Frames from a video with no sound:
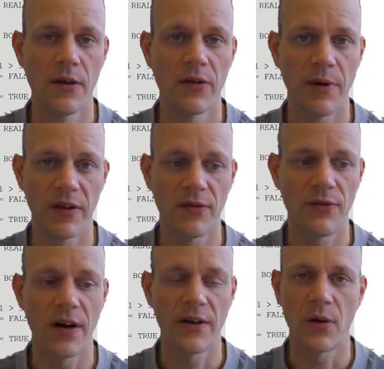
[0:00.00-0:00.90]

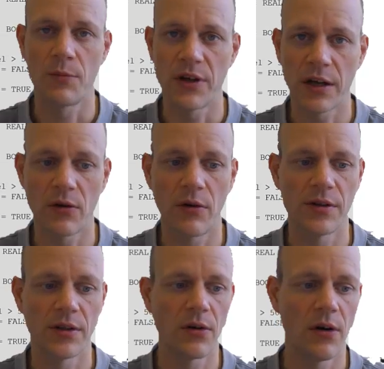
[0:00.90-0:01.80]
specifies
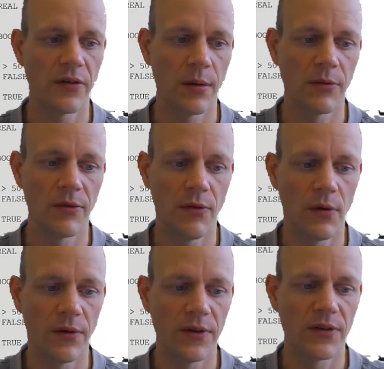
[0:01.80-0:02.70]
object-oriented concepts for
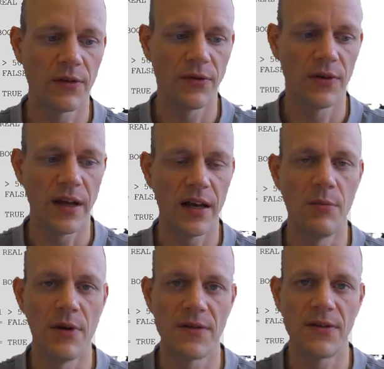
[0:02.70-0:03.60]
all these different
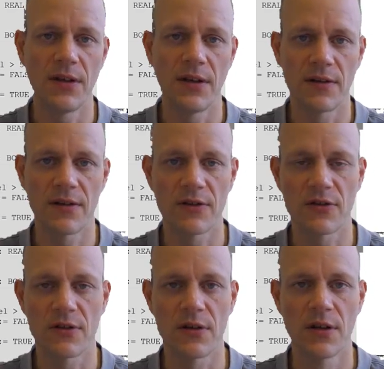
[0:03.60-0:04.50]
elements here in
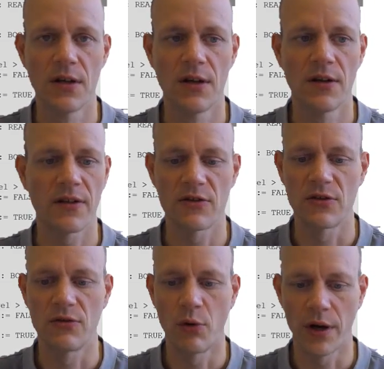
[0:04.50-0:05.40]
such a
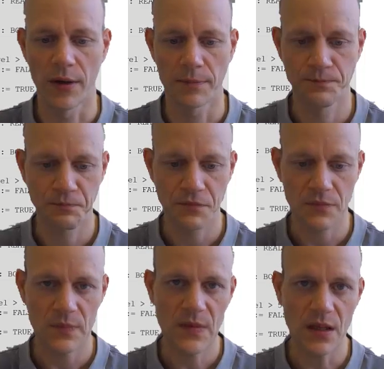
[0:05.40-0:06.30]
drawing.
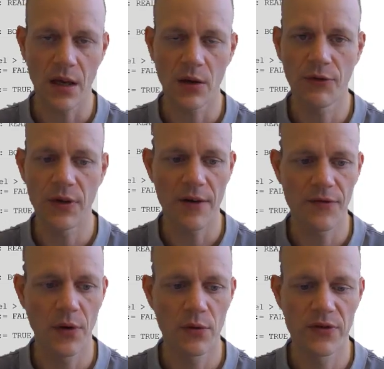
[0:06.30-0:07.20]
And if we
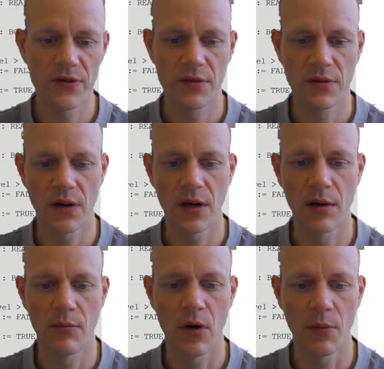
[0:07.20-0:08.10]
have those
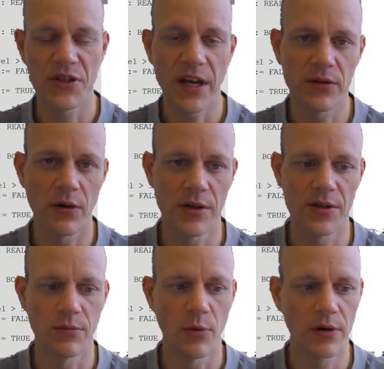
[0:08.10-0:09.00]

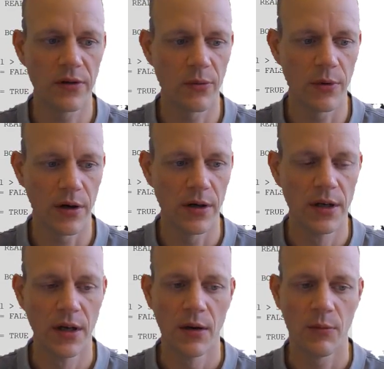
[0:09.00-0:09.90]
object-oriented models, where
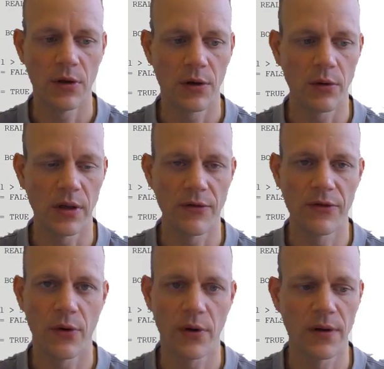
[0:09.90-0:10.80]
we not only have
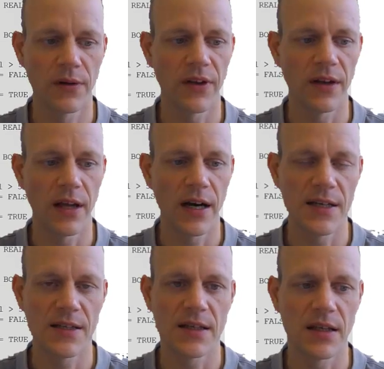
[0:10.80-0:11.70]
circles and
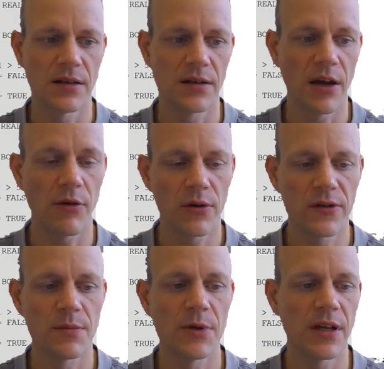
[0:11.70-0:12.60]
lines and
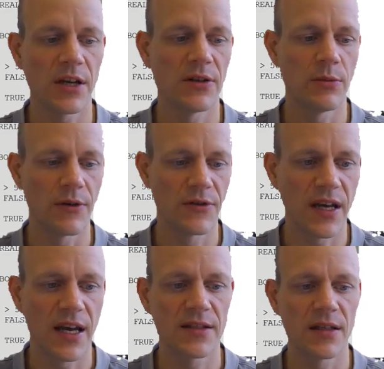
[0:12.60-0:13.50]
arrows, but actually we have
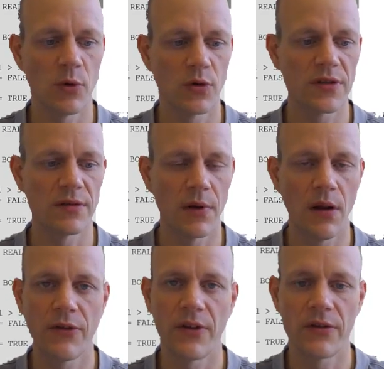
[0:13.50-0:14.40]
tanks and motors and
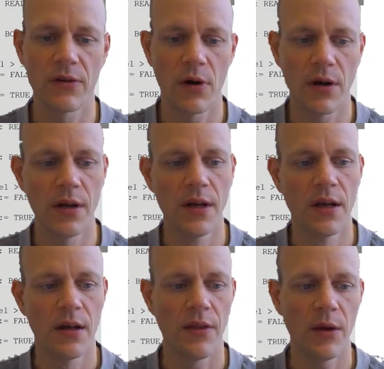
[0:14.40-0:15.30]
valves and so on,
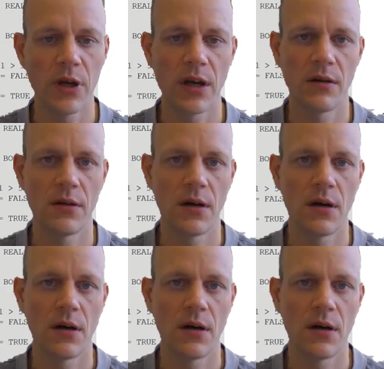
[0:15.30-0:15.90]
then we can